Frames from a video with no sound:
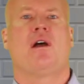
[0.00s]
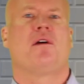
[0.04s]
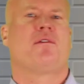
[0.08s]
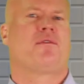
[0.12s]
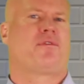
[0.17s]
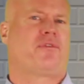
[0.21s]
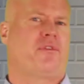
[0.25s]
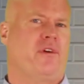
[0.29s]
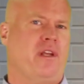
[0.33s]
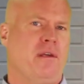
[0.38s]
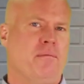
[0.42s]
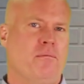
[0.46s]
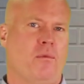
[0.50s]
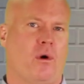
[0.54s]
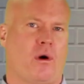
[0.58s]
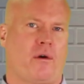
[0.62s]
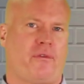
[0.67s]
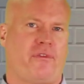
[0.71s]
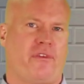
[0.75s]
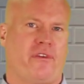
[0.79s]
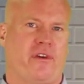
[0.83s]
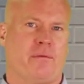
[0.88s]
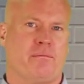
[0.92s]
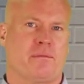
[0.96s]
Free
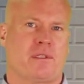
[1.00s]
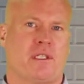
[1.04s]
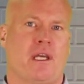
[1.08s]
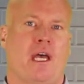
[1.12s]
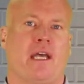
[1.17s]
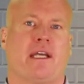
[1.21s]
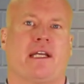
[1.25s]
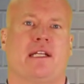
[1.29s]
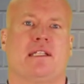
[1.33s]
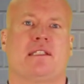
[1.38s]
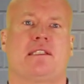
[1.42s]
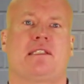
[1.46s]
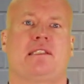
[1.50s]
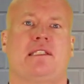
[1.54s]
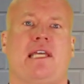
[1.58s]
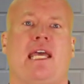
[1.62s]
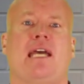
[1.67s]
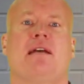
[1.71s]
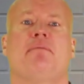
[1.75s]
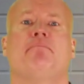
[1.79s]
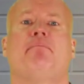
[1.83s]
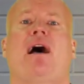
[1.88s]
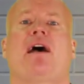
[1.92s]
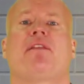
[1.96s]
morphemes can
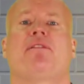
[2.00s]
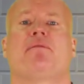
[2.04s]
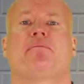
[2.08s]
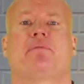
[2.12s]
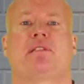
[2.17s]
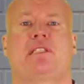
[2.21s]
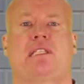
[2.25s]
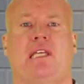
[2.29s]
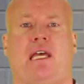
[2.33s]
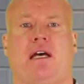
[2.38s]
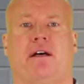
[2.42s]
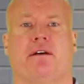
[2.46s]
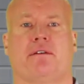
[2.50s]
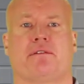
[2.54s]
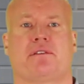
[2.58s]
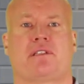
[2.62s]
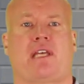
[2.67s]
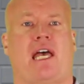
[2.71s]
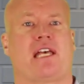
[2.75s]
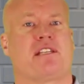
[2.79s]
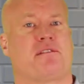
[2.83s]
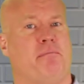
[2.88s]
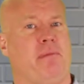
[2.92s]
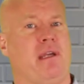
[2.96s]
stand by themselves
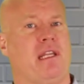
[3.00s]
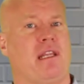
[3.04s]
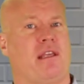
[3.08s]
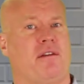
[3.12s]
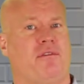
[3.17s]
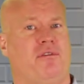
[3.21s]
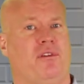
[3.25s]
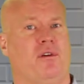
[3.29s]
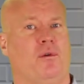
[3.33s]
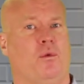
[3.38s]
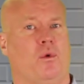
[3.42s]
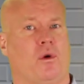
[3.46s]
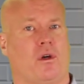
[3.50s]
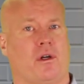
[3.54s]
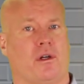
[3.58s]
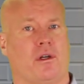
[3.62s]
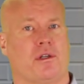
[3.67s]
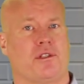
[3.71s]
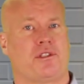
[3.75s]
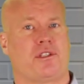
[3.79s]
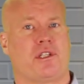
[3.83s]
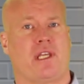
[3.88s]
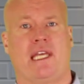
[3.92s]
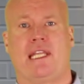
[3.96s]
as meaningful
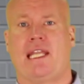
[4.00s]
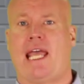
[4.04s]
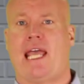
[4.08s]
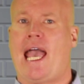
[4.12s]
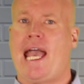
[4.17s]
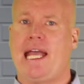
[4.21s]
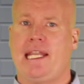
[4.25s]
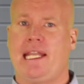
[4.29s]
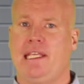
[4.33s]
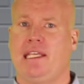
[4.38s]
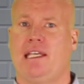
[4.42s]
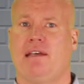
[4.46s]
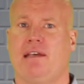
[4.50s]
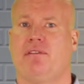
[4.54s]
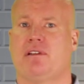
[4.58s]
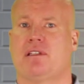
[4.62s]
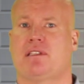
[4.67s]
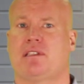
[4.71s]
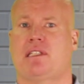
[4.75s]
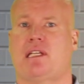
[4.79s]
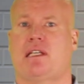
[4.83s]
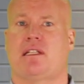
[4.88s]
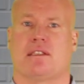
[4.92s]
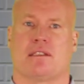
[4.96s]
words in any given
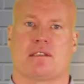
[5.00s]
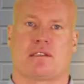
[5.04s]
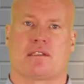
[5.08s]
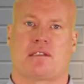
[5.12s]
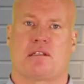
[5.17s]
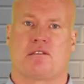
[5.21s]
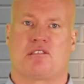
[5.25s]
sentence,